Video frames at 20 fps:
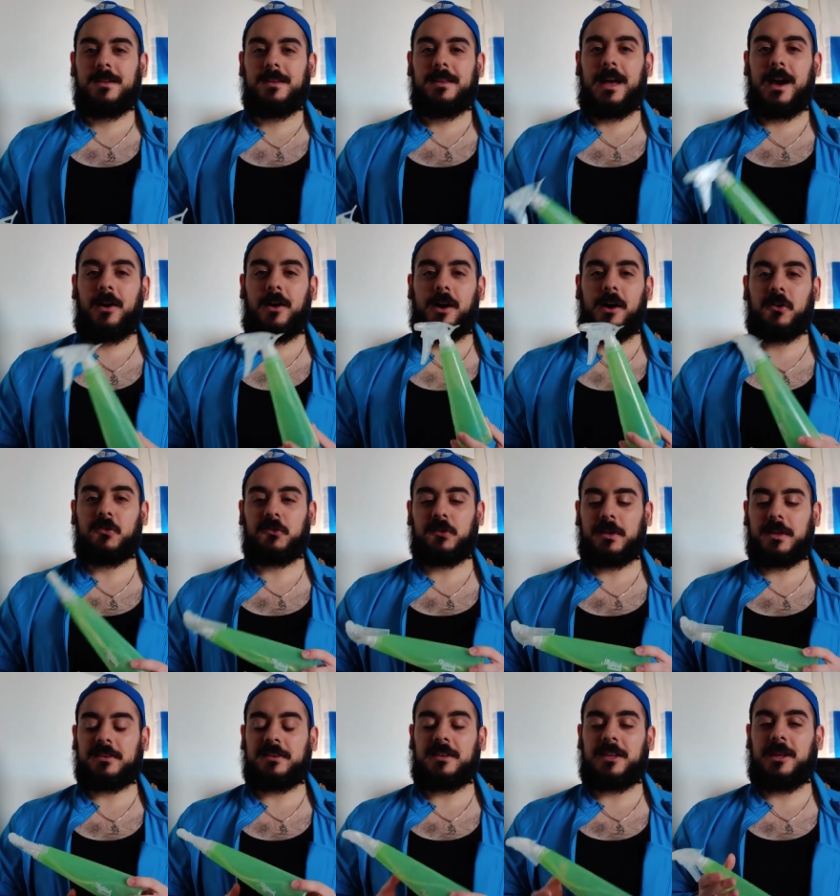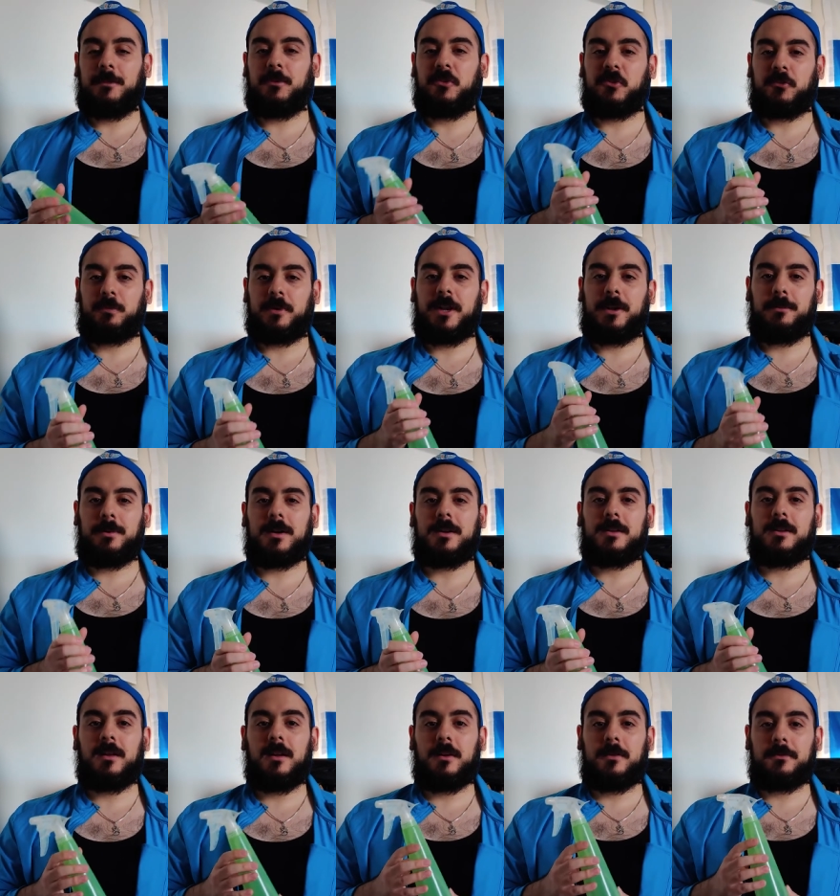Now, I also like to keep a spray
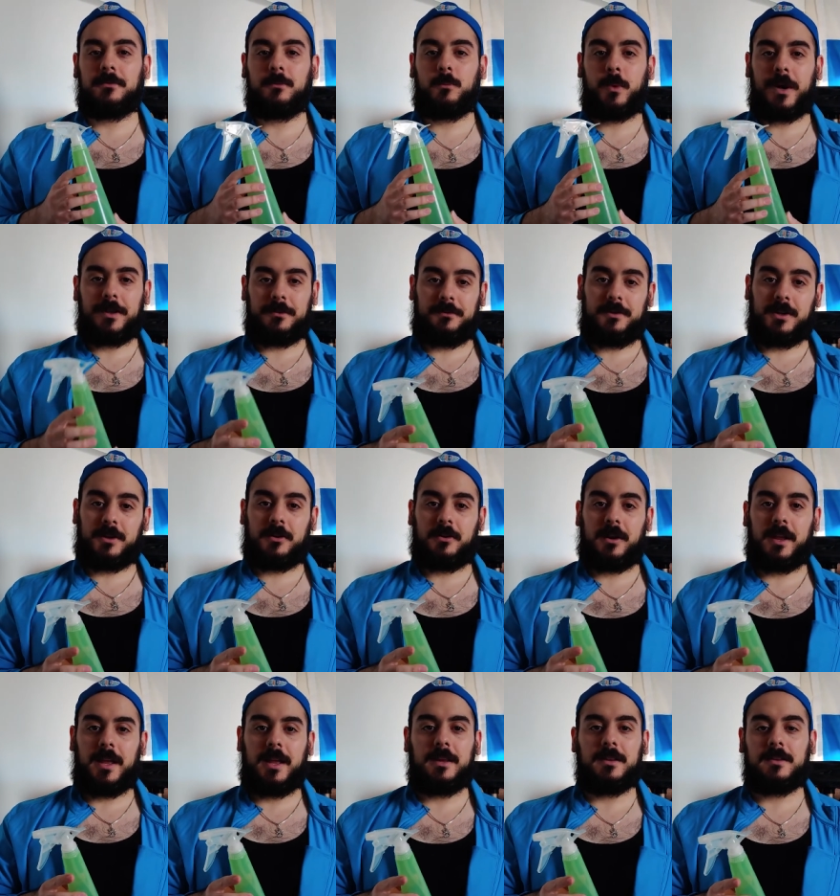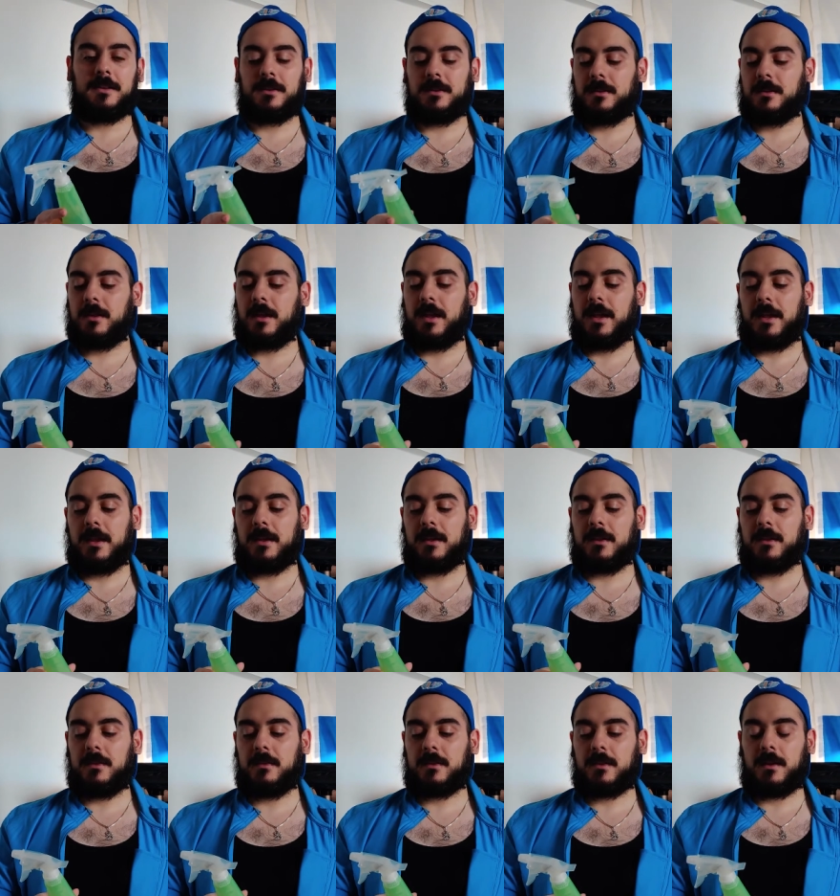bottle of white vinegar handy,
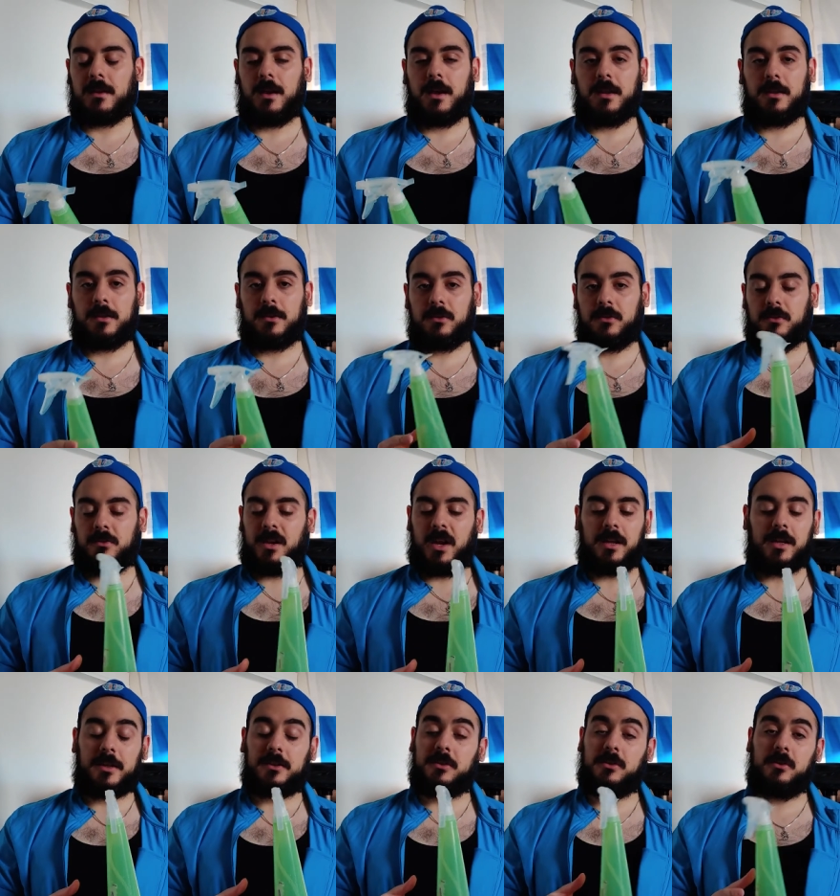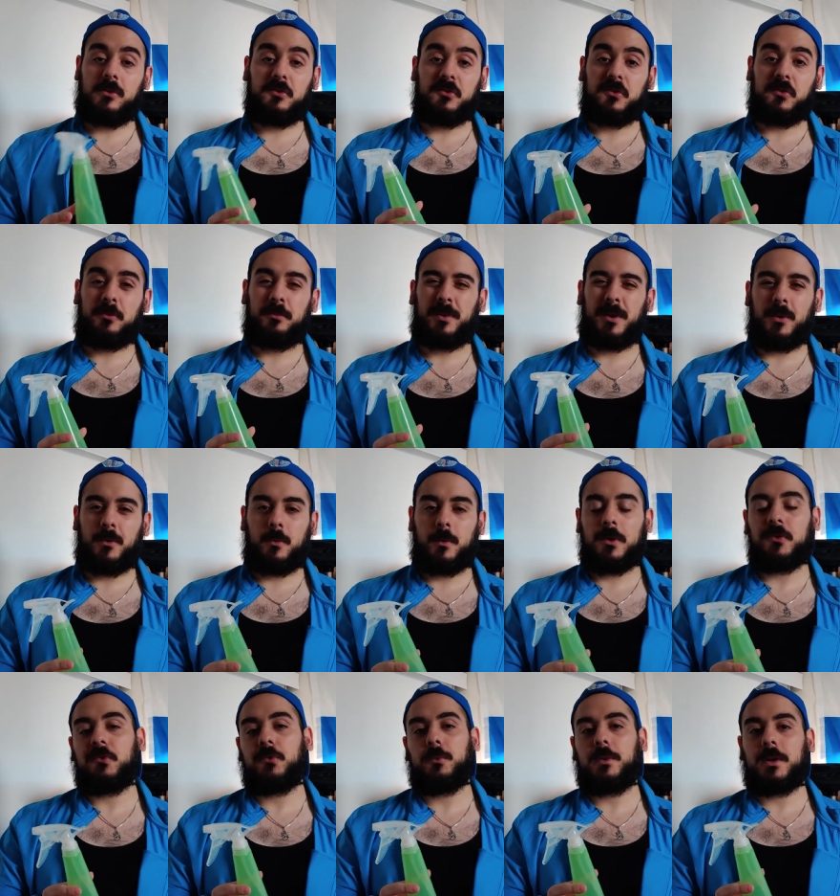and I like to use this about
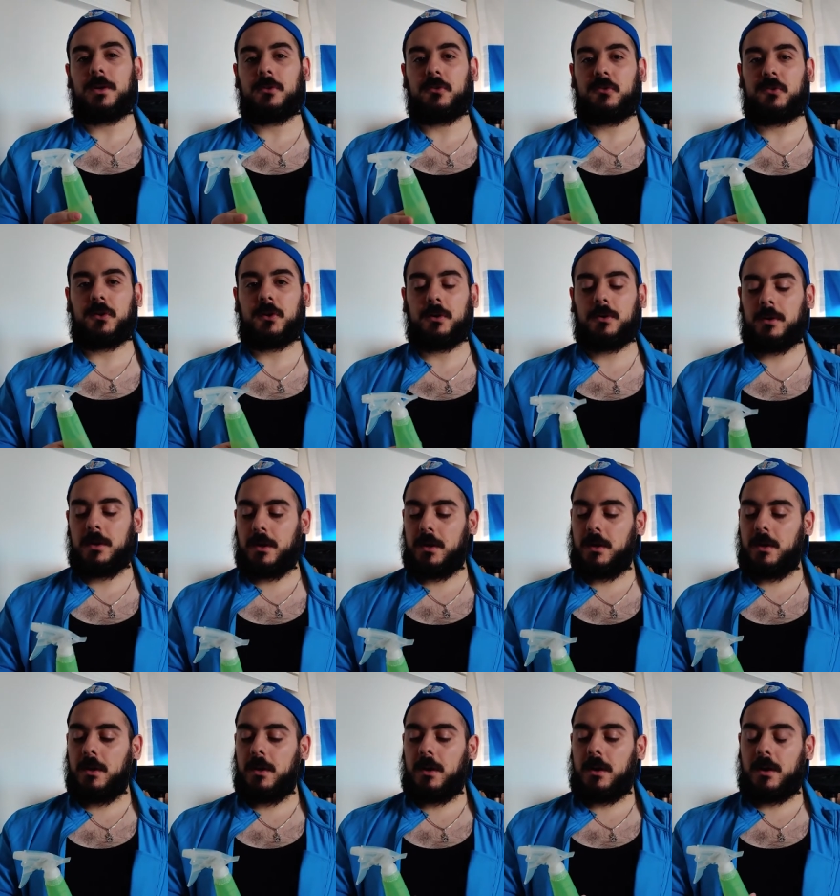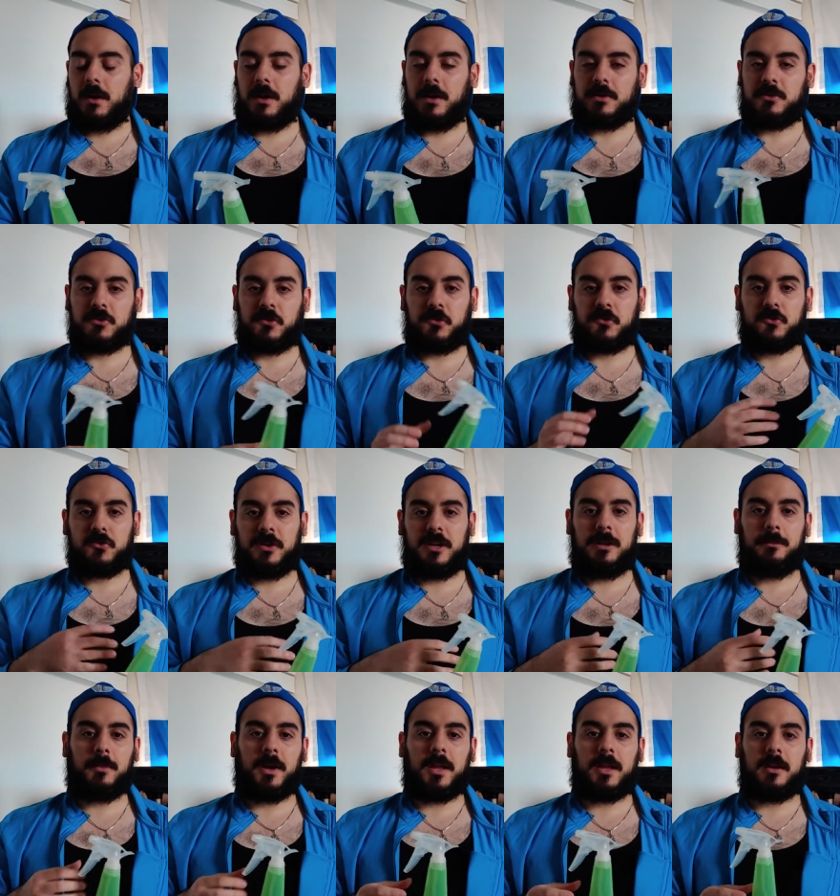once a week or so, just
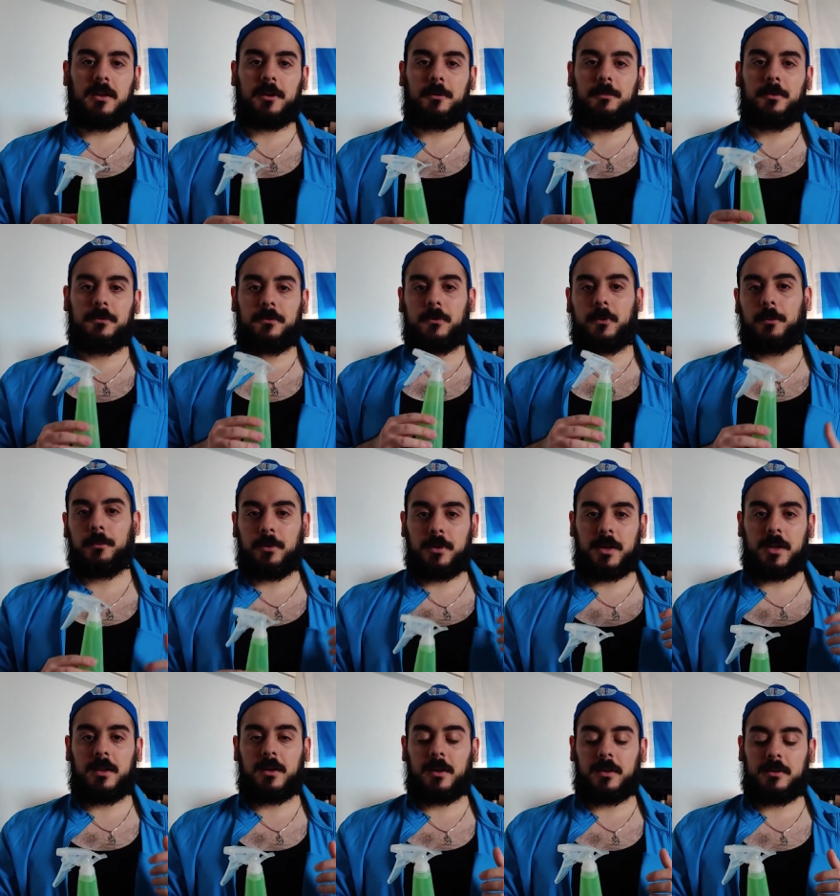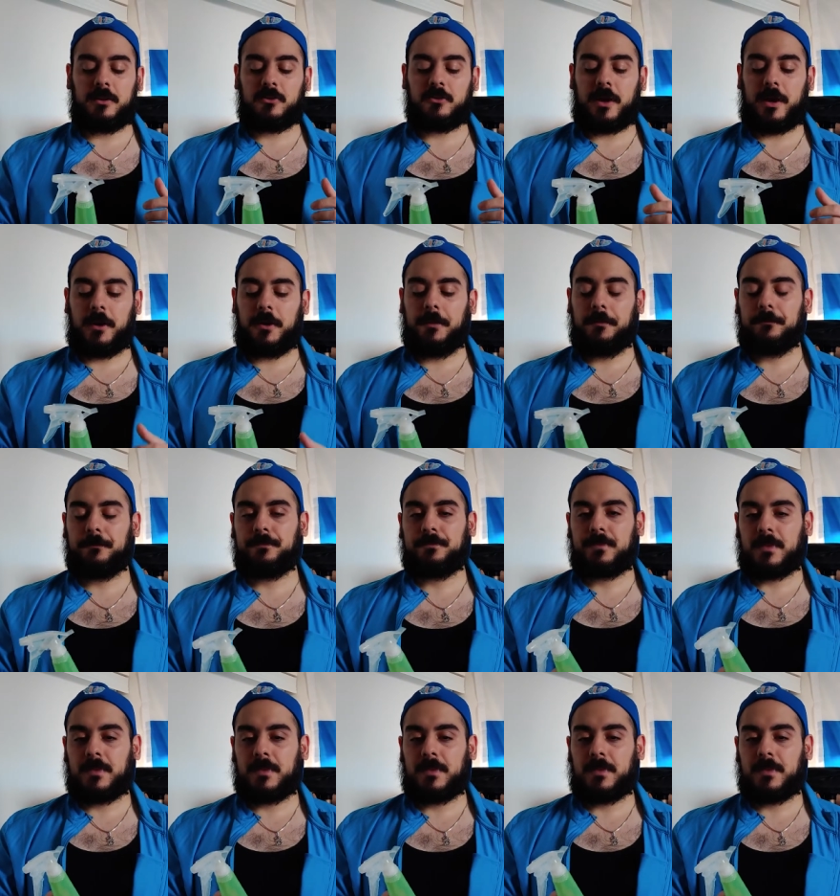treating my gear before putting it on the dryer.